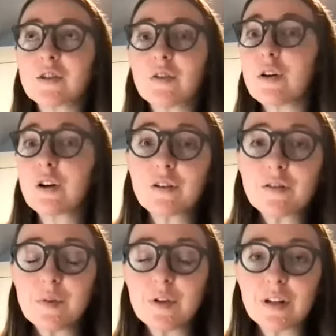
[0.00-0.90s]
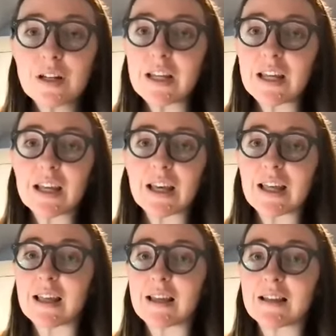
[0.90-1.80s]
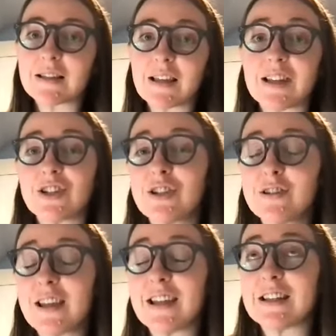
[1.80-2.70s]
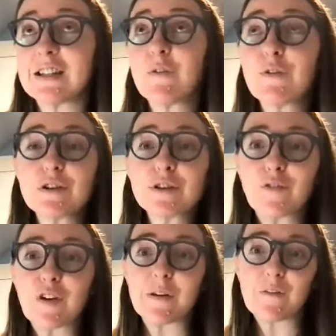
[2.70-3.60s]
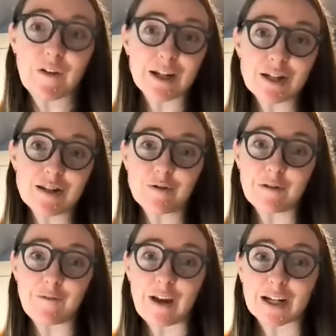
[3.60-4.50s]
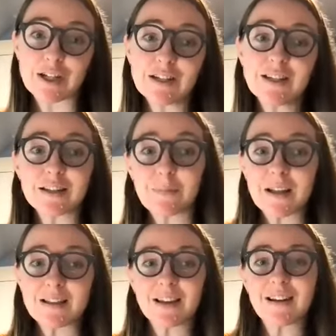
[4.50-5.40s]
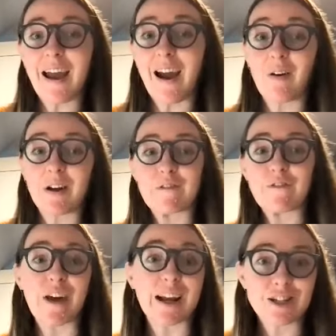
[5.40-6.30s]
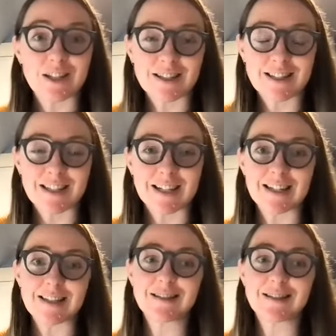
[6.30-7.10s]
so herd immunity is it it differs from infection to infection and it depends on how infectious it is.